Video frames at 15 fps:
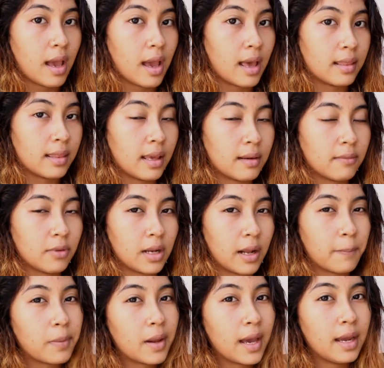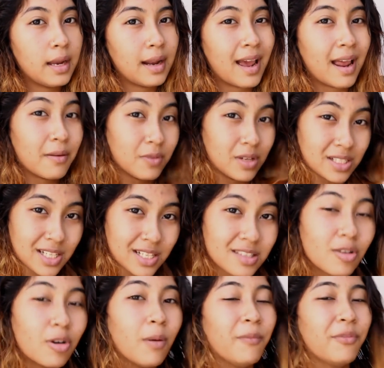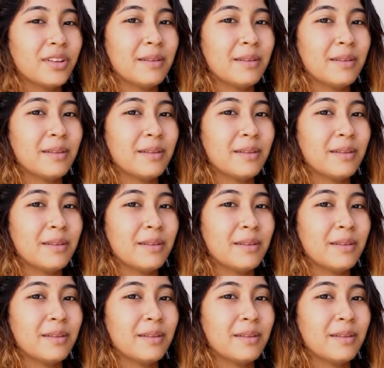and then we'll apply it and we'll just hope